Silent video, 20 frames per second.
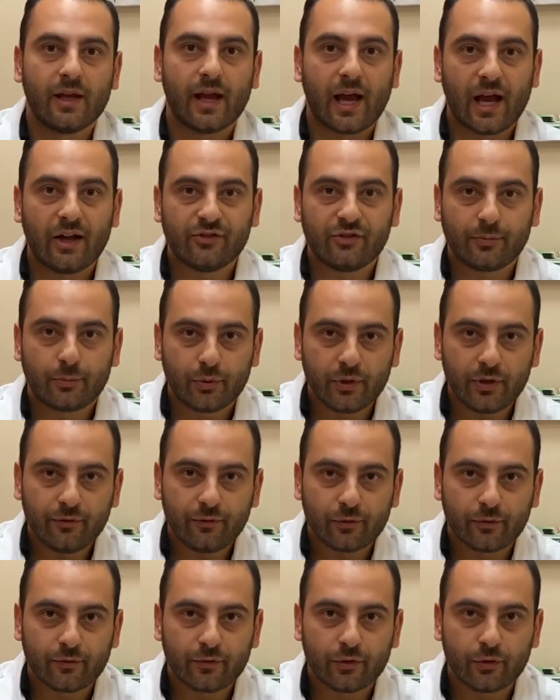As a
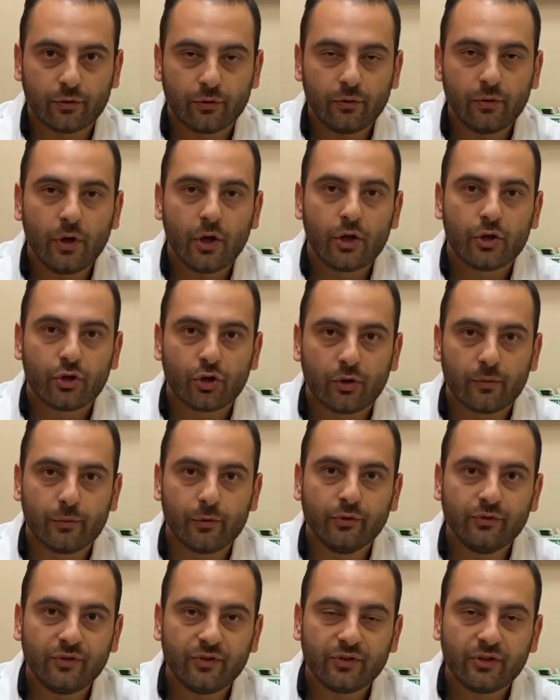brief review, your
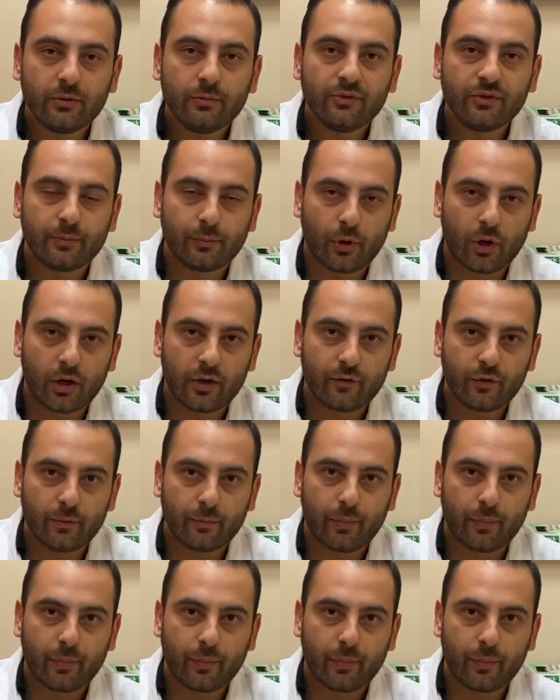immune system is a part of your